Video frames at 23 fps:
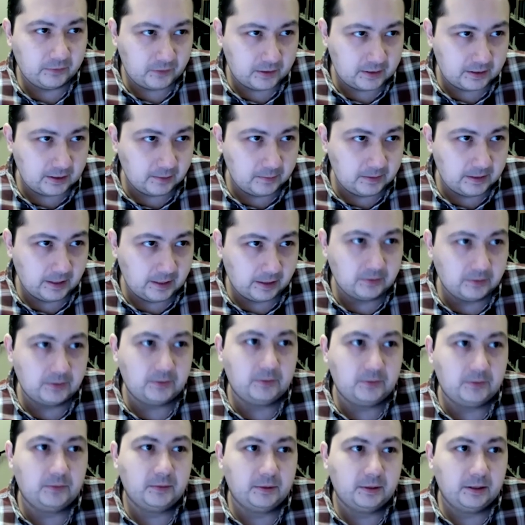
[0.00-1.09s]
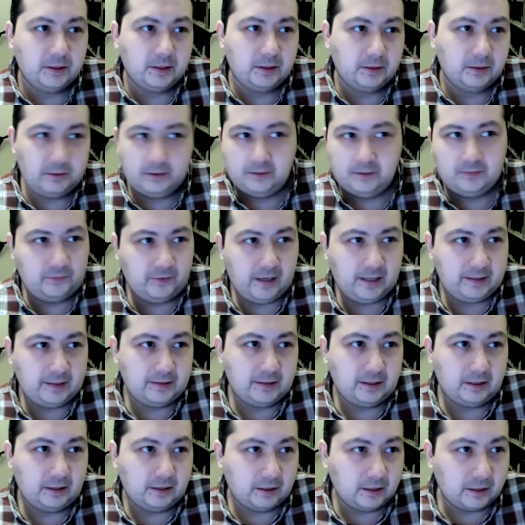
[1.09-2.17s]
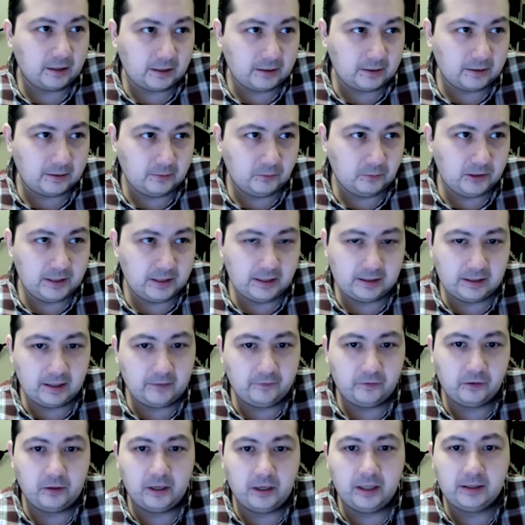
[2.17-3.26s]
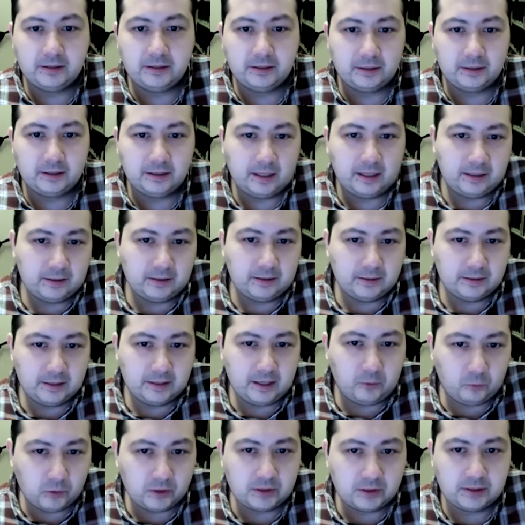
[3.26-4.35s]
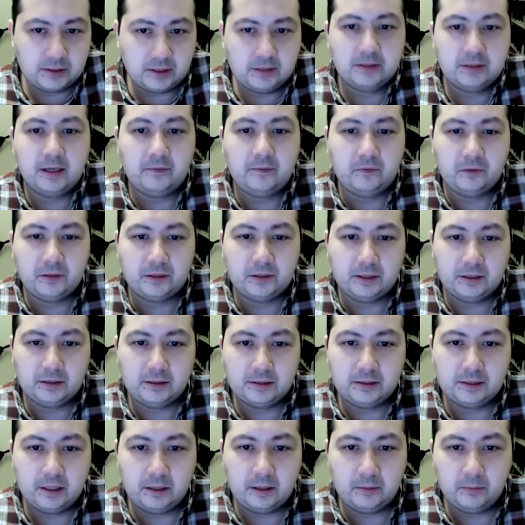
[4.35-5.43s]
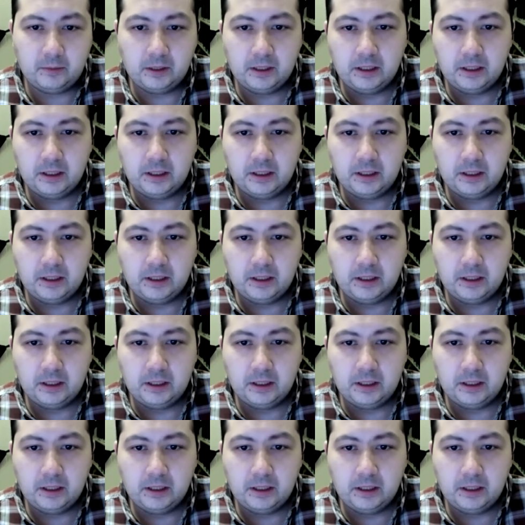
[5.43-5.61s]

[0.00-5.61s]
the subtitles. It was fascinating. Like, we take that for granted, and that was such a novelty at the time.